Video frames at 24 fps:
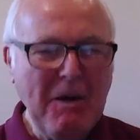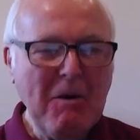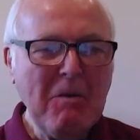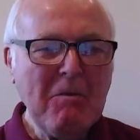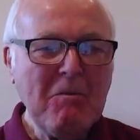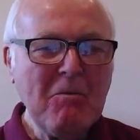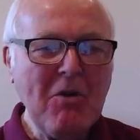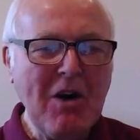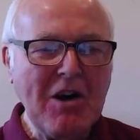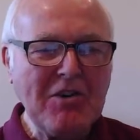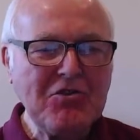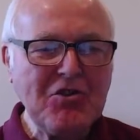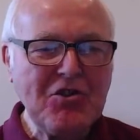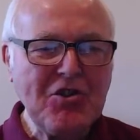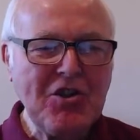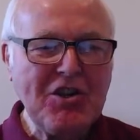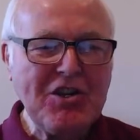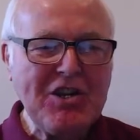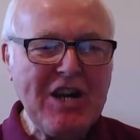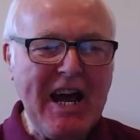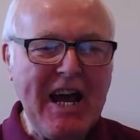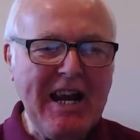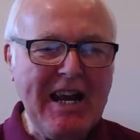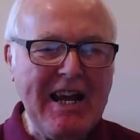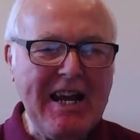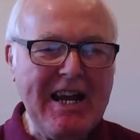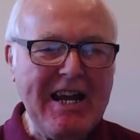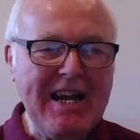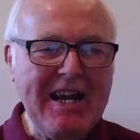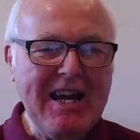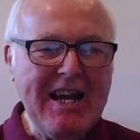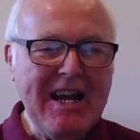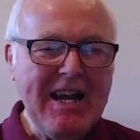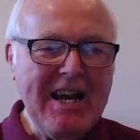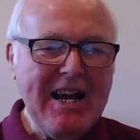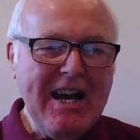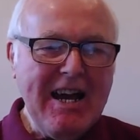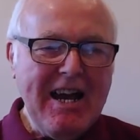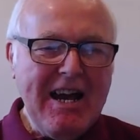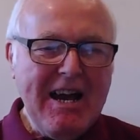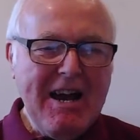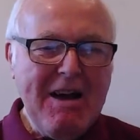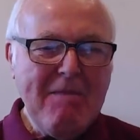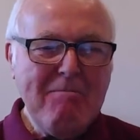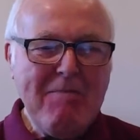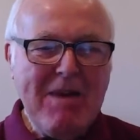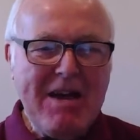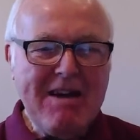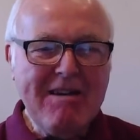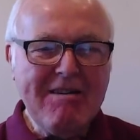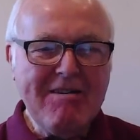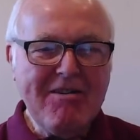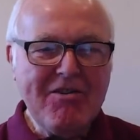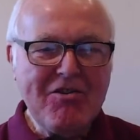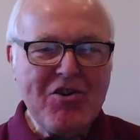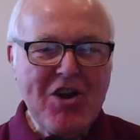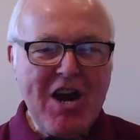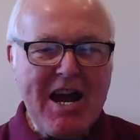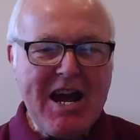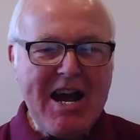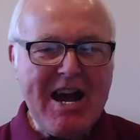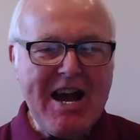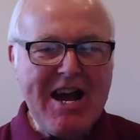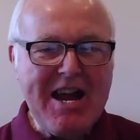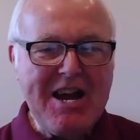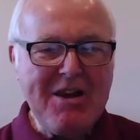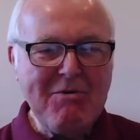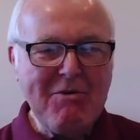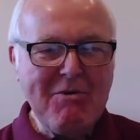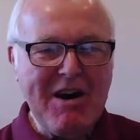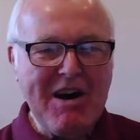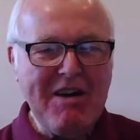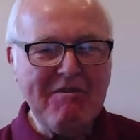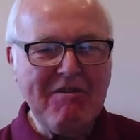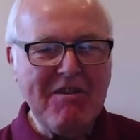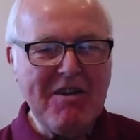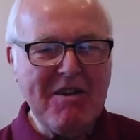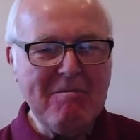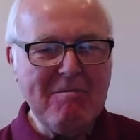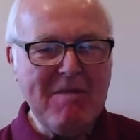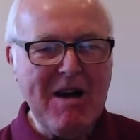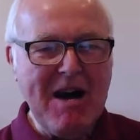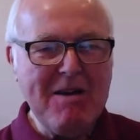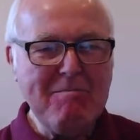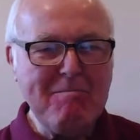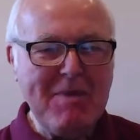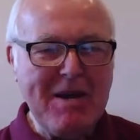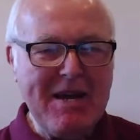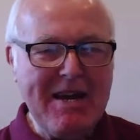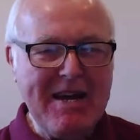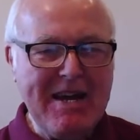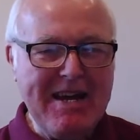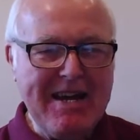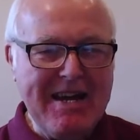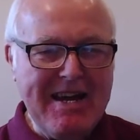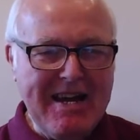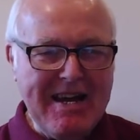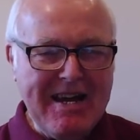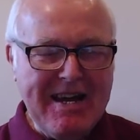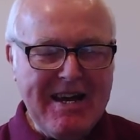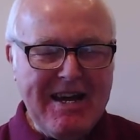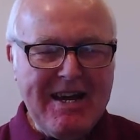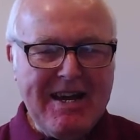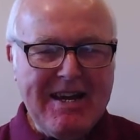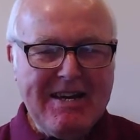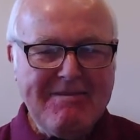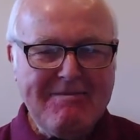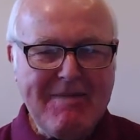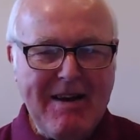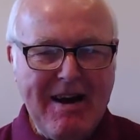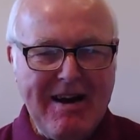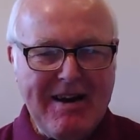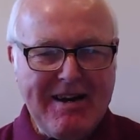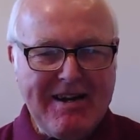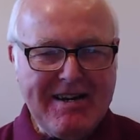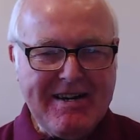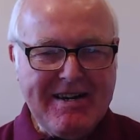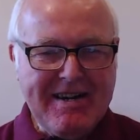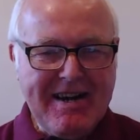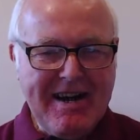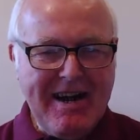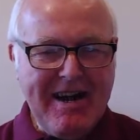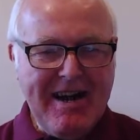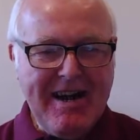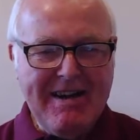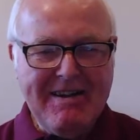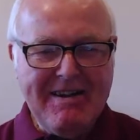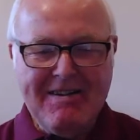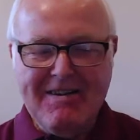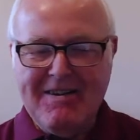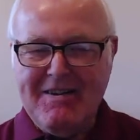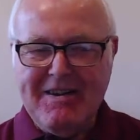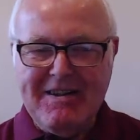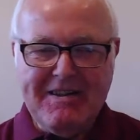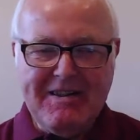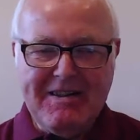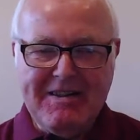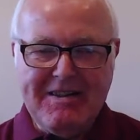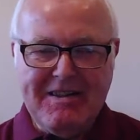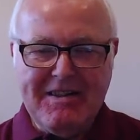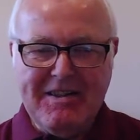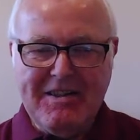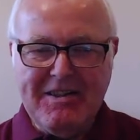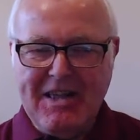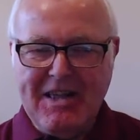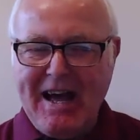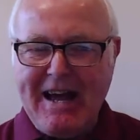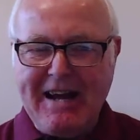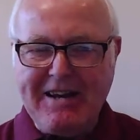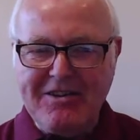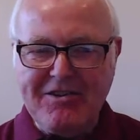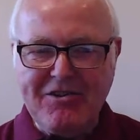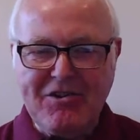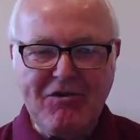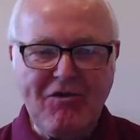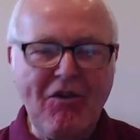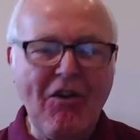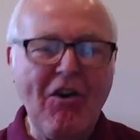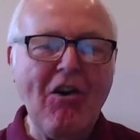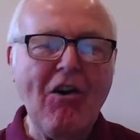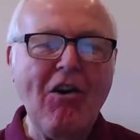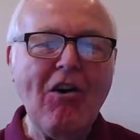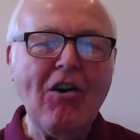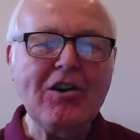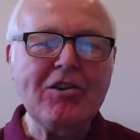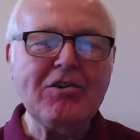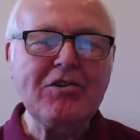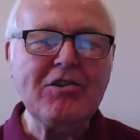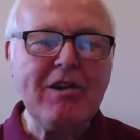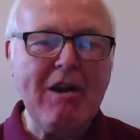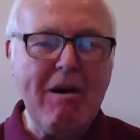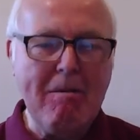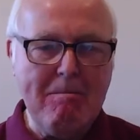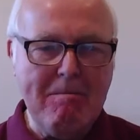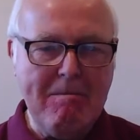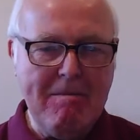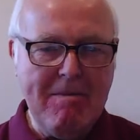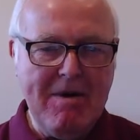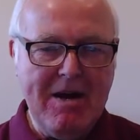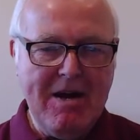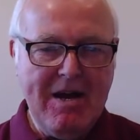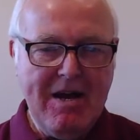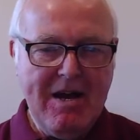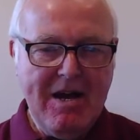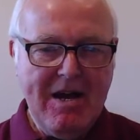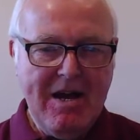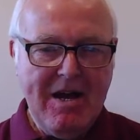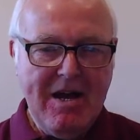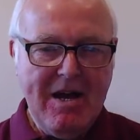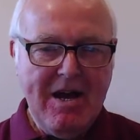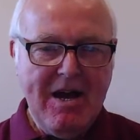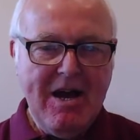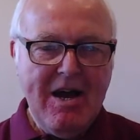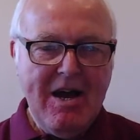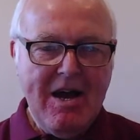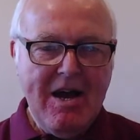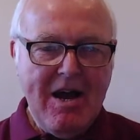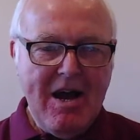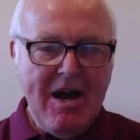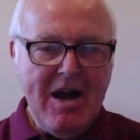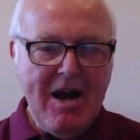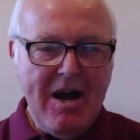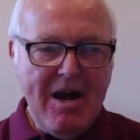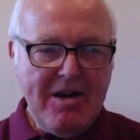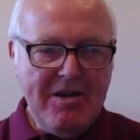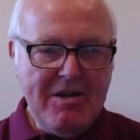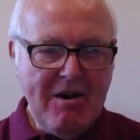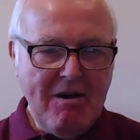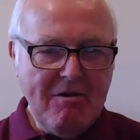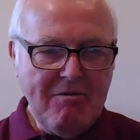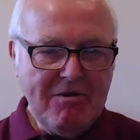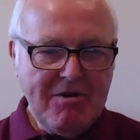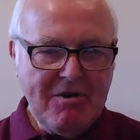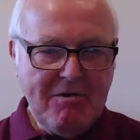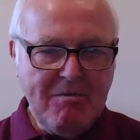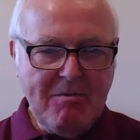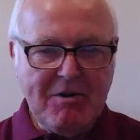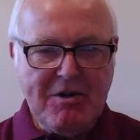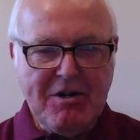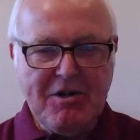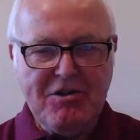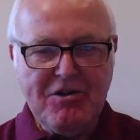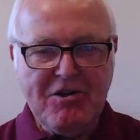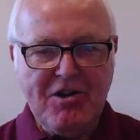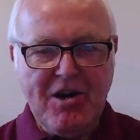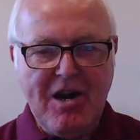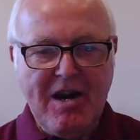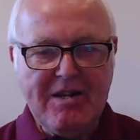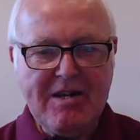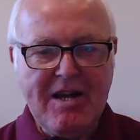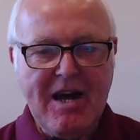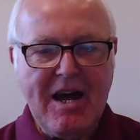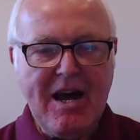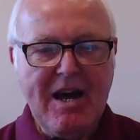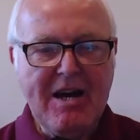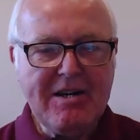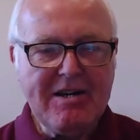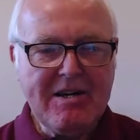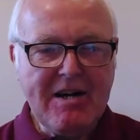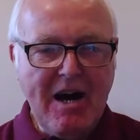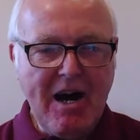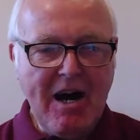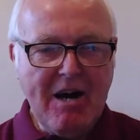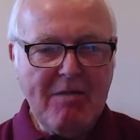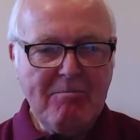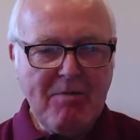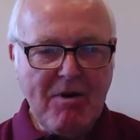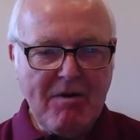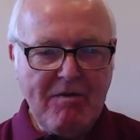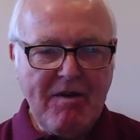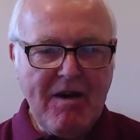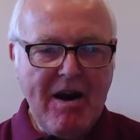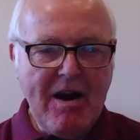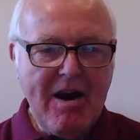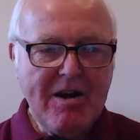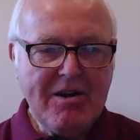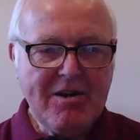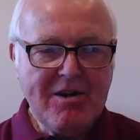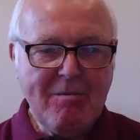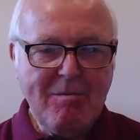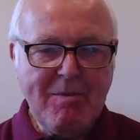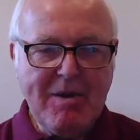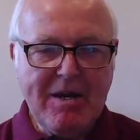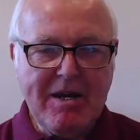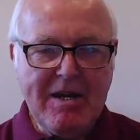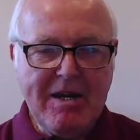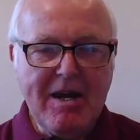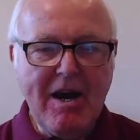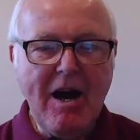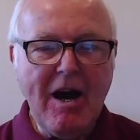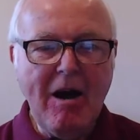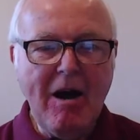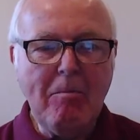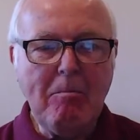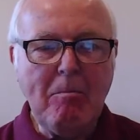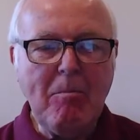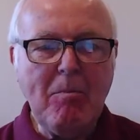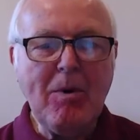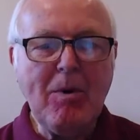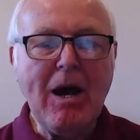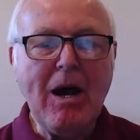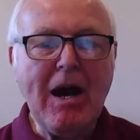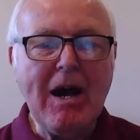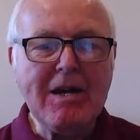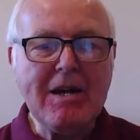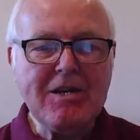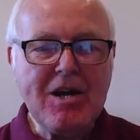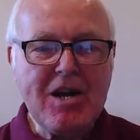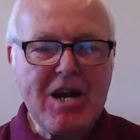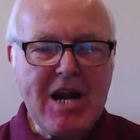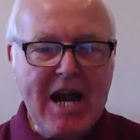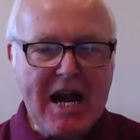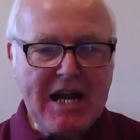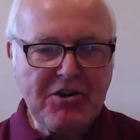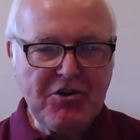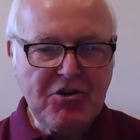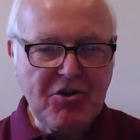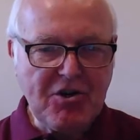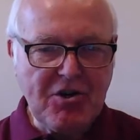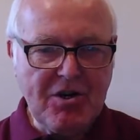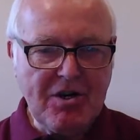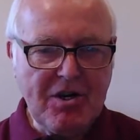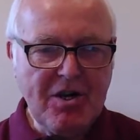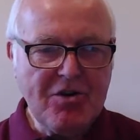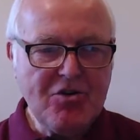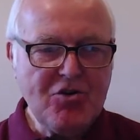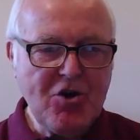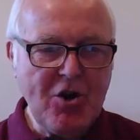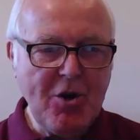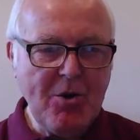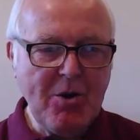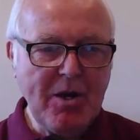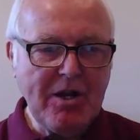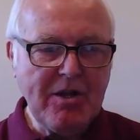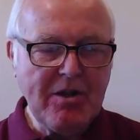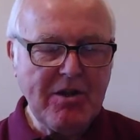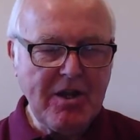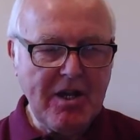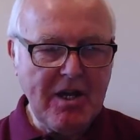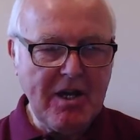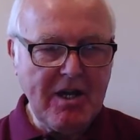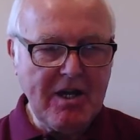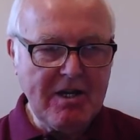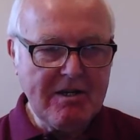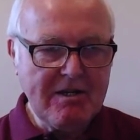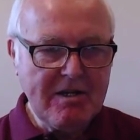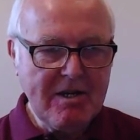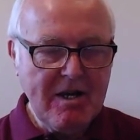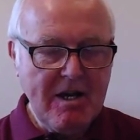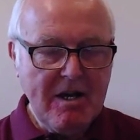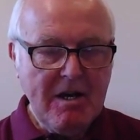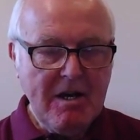Watch the telly, a beer in your hand, wherever it might be. But uh, that's for some. I don't appreciate that. I prefer to be up and in action and doing things.